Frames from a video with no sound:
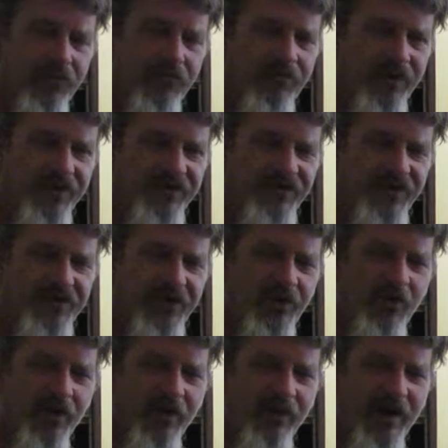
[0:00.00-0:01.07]
because I
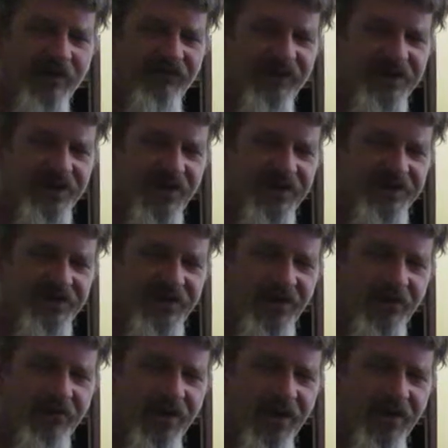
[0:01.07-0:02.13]
do want to advertise the
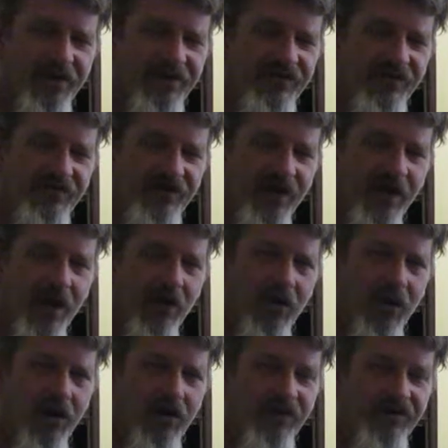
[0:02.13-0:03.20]
components as I go
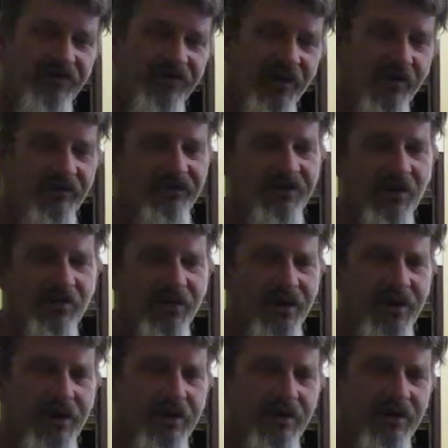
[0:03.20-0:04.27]
along. So if
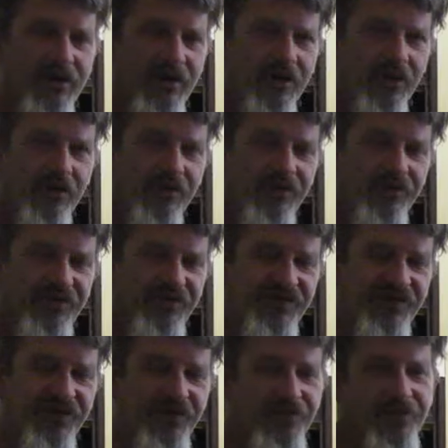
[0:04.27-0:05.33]
somebody
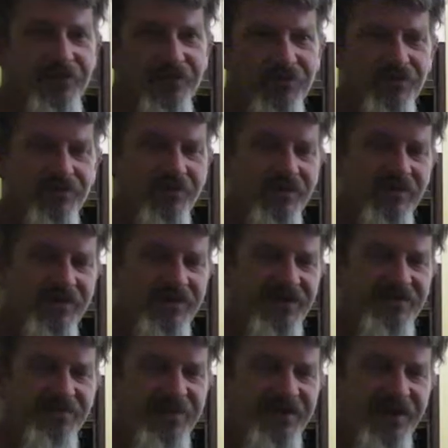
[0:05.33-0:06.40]
Googles
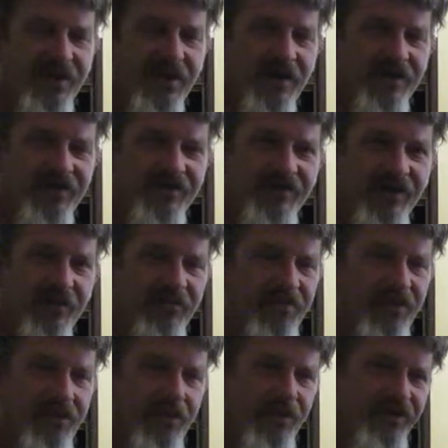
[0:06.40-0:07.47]
this particular
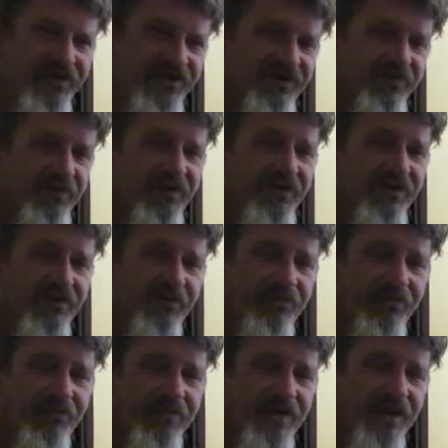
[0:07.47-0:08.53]
CPU or this
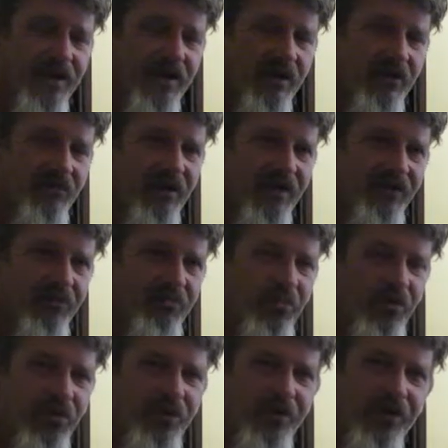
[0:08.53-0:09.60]
particular
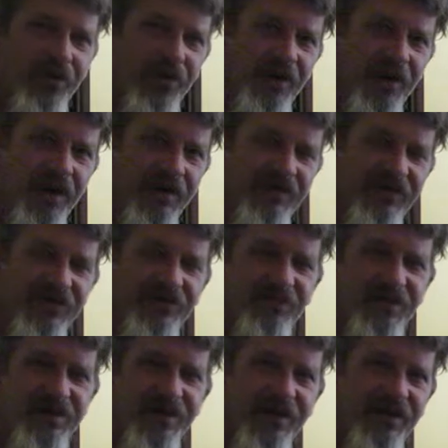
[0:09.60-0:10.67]
motherboard or this
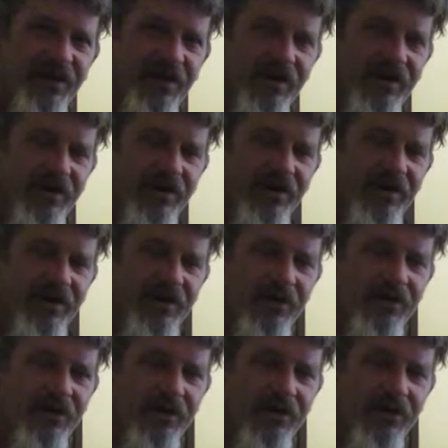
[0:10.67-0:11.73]
particular
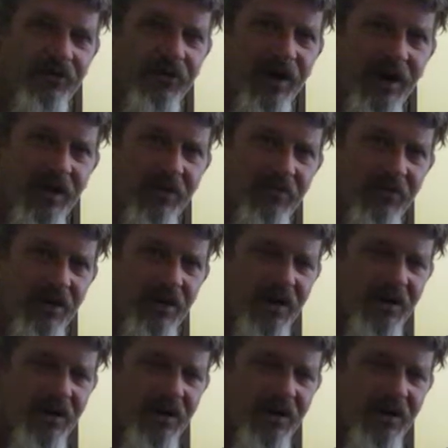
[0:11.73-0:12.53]
RAM,